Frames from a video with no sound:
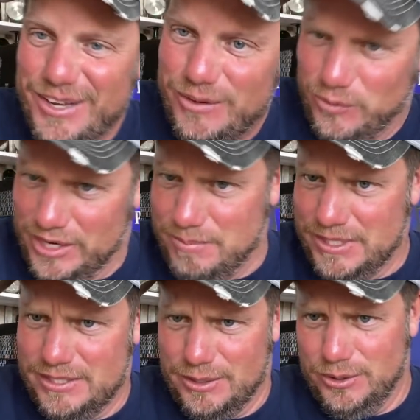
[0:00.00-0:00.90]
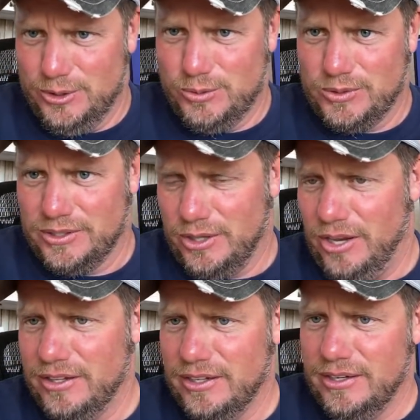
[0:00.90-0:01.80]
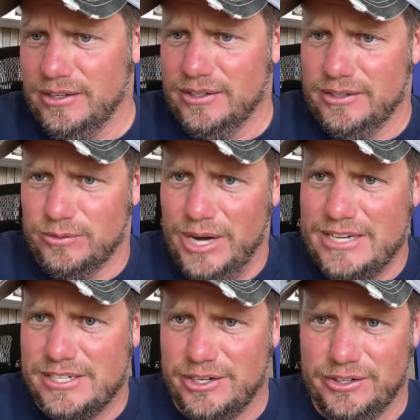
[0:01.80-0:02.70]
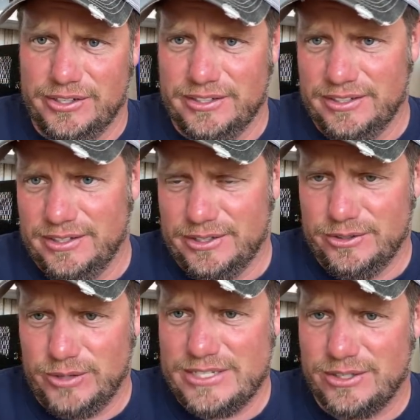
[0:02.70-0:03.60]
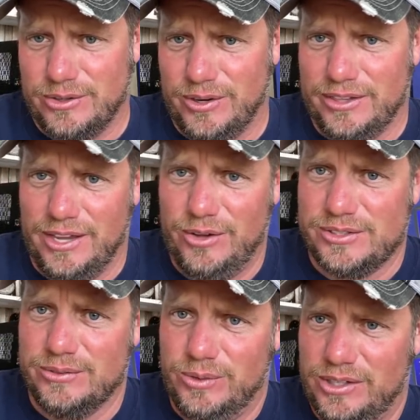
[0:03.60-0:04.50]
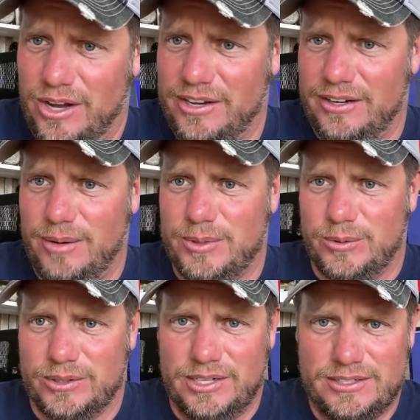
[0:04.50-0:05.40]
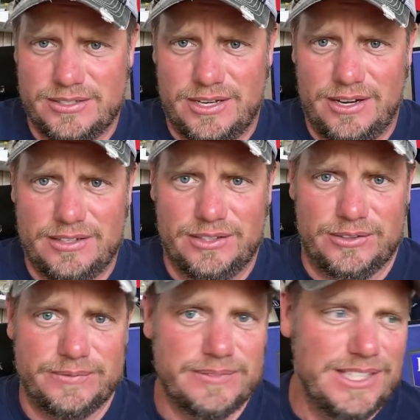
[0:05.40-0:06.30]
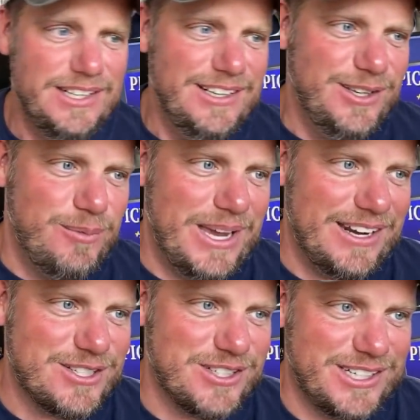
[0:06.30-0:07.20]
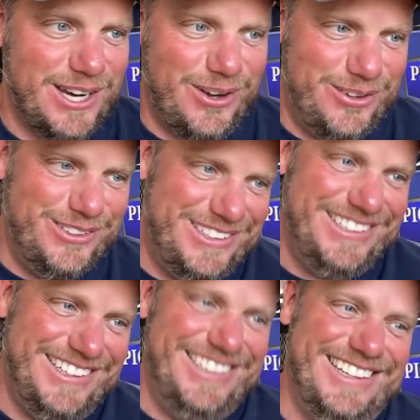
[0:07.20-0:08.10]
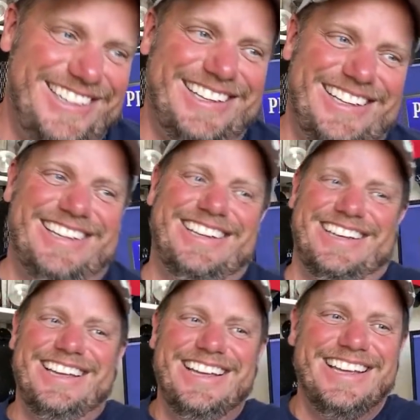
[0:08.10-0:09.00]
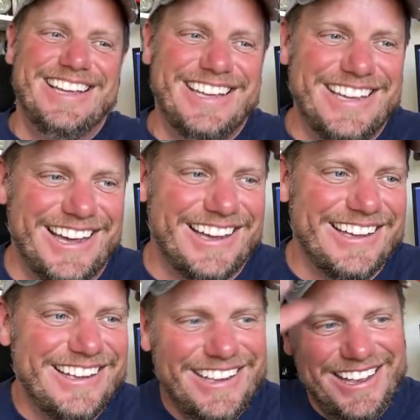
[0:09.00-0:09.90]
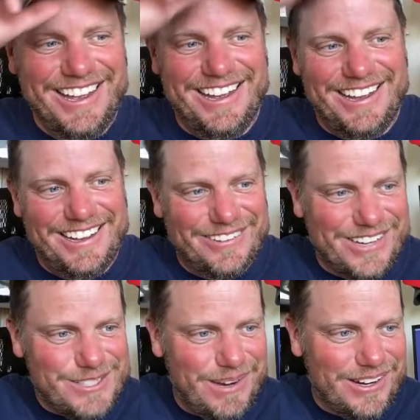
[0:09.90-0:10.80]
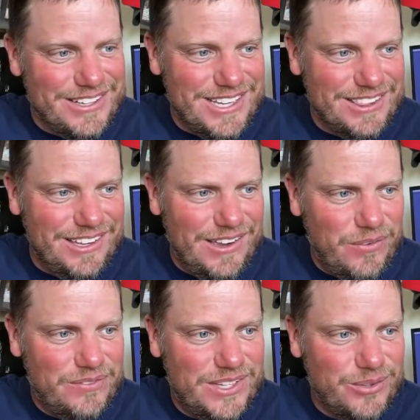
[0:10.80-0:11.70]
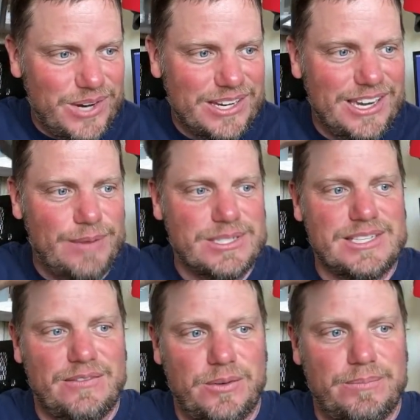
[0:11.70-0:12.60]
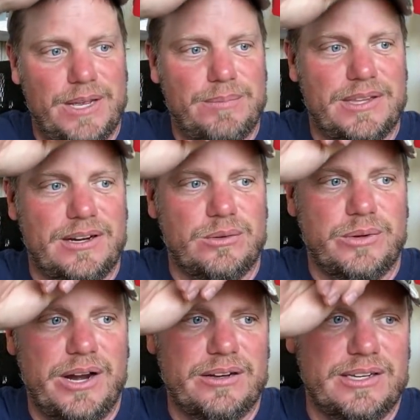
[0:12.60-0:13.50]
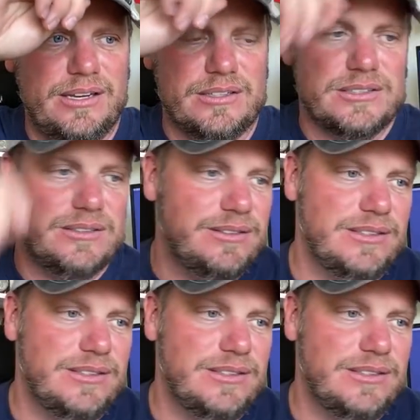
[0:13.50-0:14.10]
We're N B C News. We're calling the uh, race here in the race three thousand. We're calling the number. Where this is a done deal. You'll make an extra account. Yeah. Because uh, of my guards, like the F one fifty red cab, six and a half foot bed, but they are rare dealers.